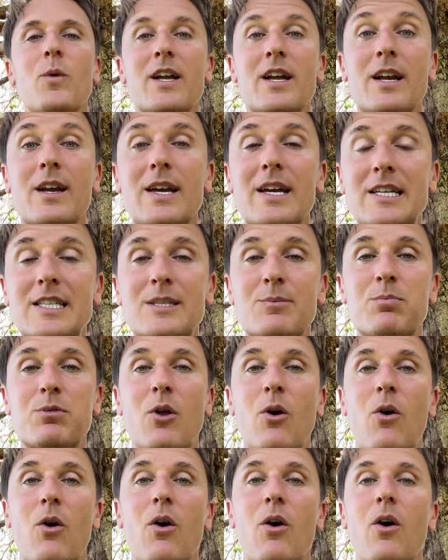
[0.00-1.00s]
going to
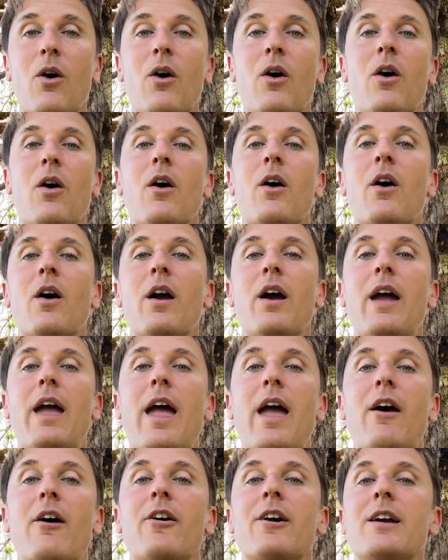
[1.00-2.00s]
explore
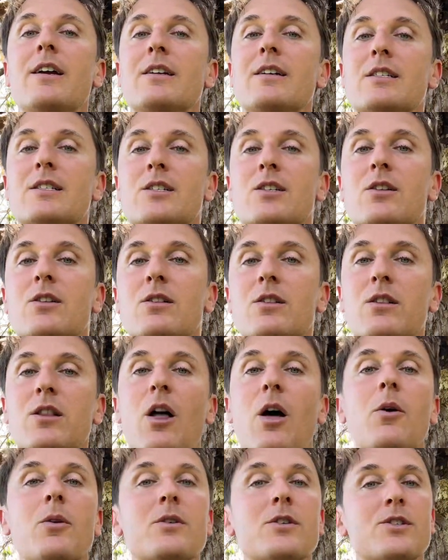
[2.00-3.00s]
areas
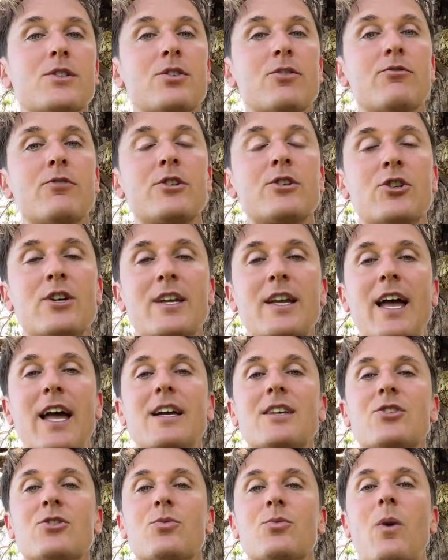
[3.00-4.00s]
close to
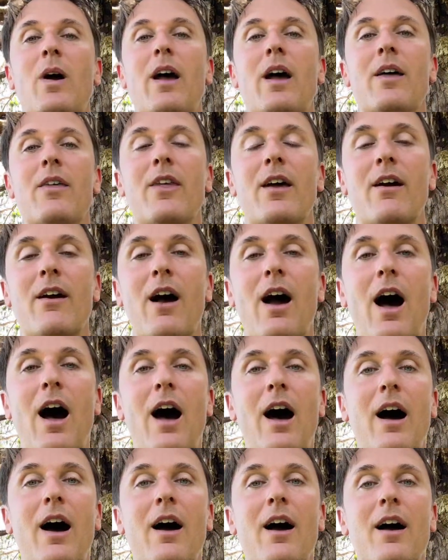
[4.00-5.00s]
Rishikesh where there
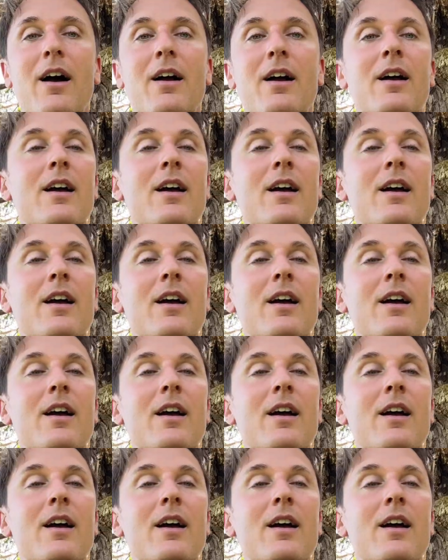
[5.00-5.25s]
are...